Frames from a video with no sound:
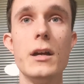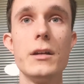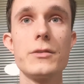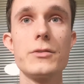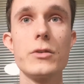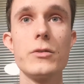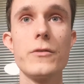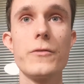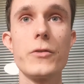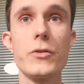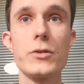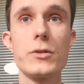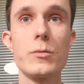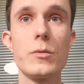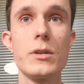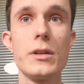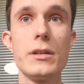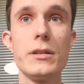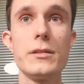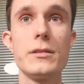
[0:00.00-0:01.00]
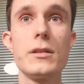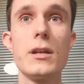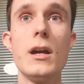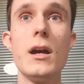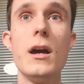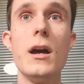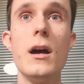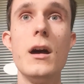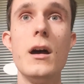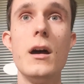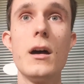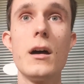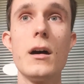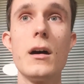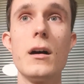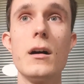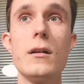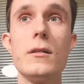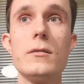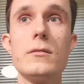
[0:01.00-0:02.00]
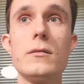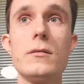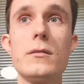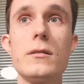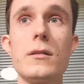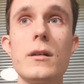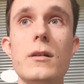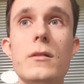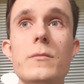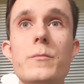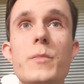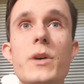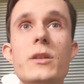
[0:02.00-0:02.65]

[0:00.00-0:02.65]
So the first one is, and